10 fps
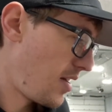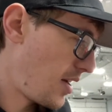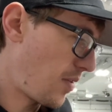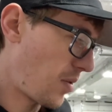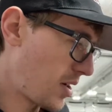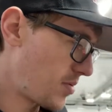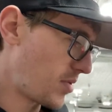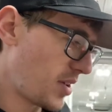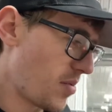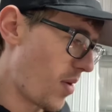It worked
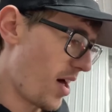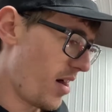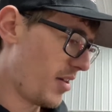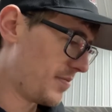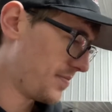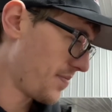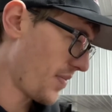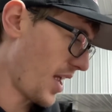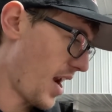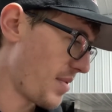really well,
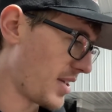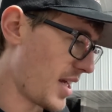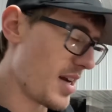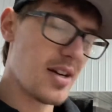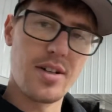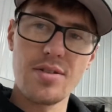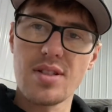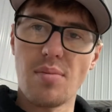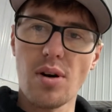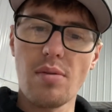and I'm excited to do
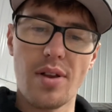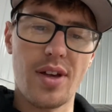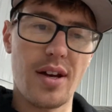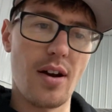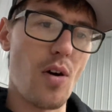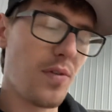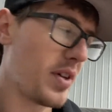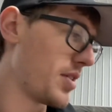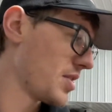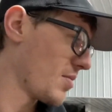some more with it and
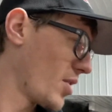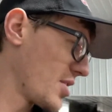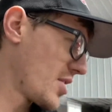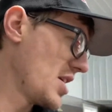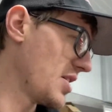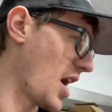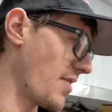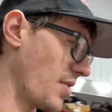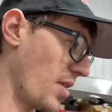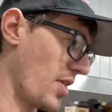hopefully do some more street
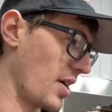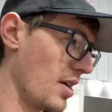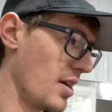driving with it.